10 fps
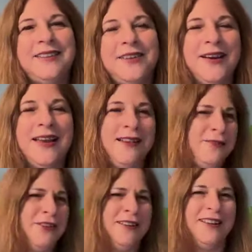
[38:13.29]
So, and
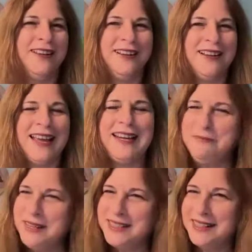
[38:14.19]
even I
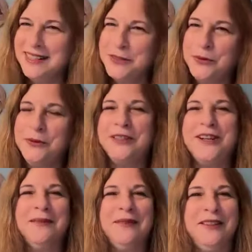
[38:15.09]
didn't mention this when we were
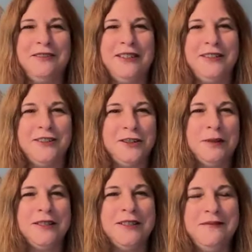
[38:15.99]
talking about the research,
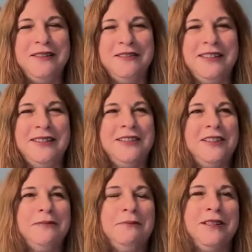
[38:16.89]
but some of the
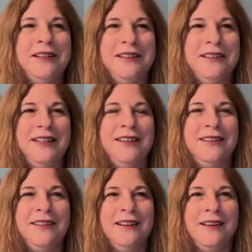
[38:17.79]
research, particularly
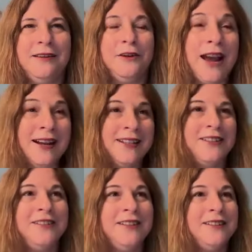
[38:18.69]
on
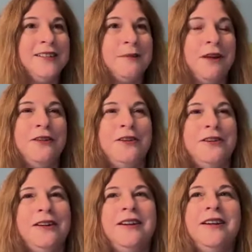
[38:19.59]
gratitude and some
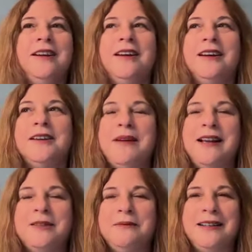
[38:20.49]
other
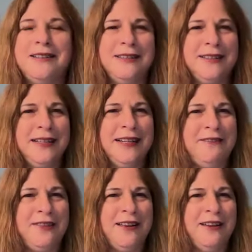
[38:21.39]
compassion practices, like
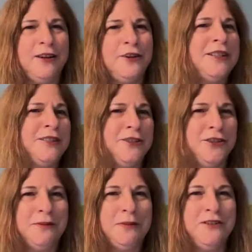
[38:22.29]
they found increases
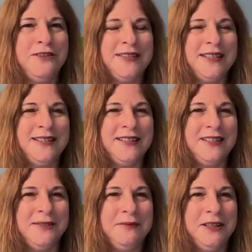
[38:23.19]
your immune
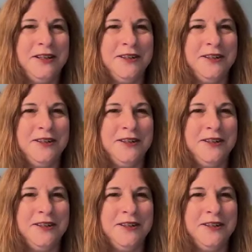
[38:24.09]
system,